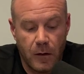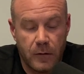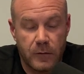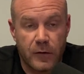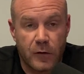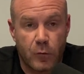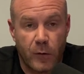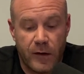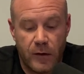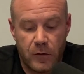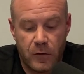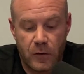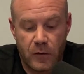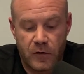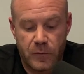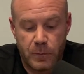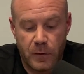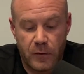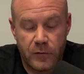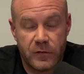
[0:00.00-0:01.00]
the greater your
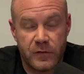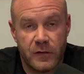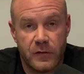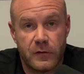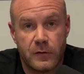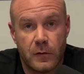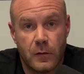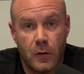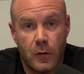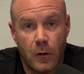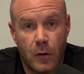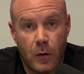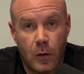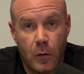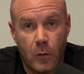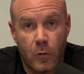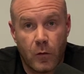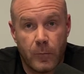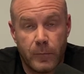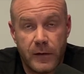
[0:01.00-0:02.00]
explosiveness
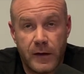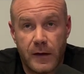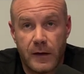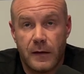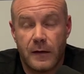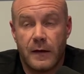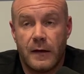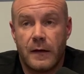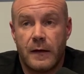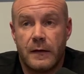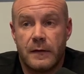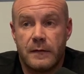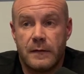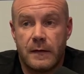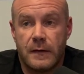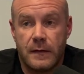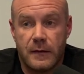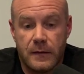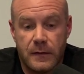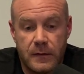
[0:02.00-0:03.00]
will be. I
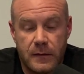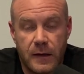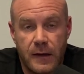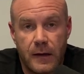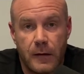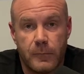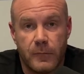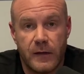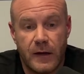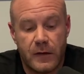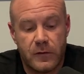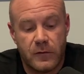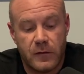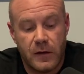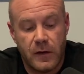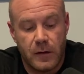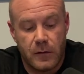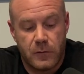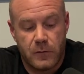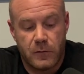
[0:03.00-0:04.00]
said, dang, that's
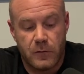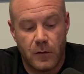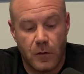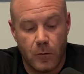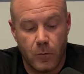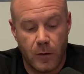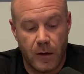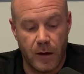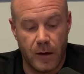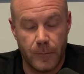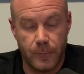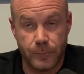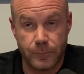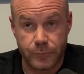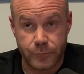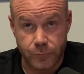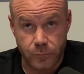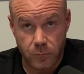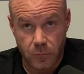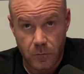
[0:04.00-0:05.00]
it. So,
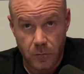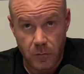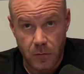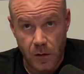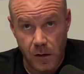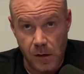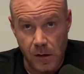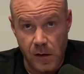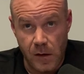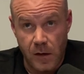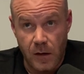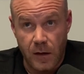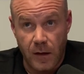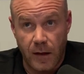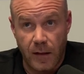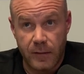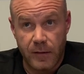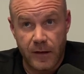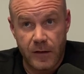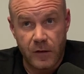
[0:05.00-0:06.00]

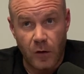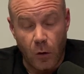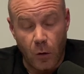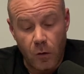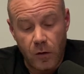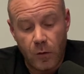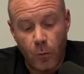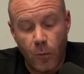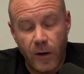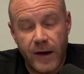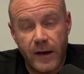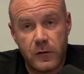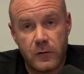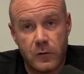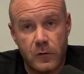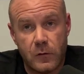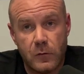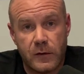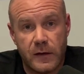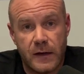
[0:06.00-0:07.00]
and then the only way
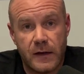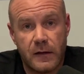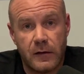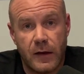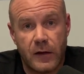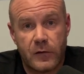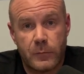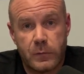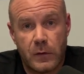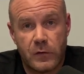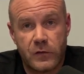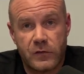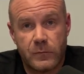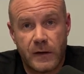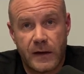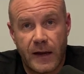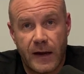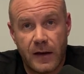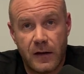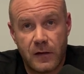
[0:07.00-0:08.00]
to get explosive
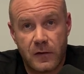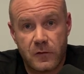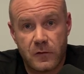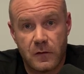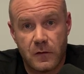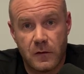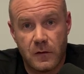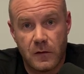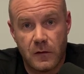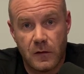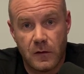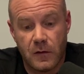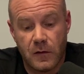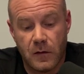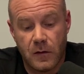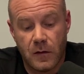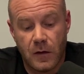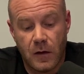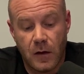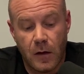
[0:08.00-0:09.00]
mechanics,
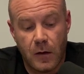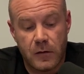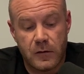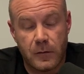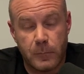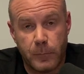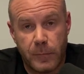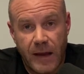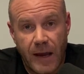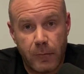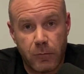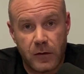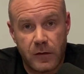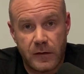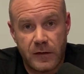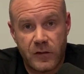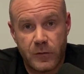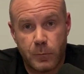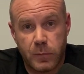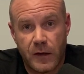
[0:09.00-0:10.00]
to be able to
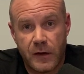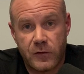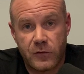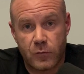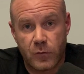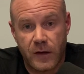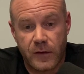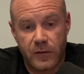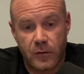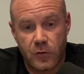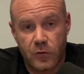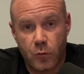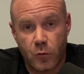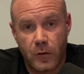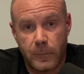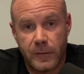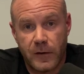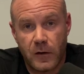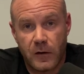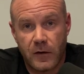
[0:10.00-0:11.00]
display strength in a
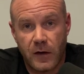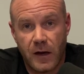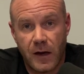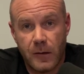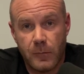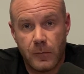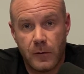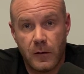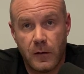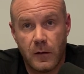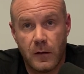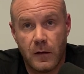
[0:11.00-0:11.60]
shorter period of time,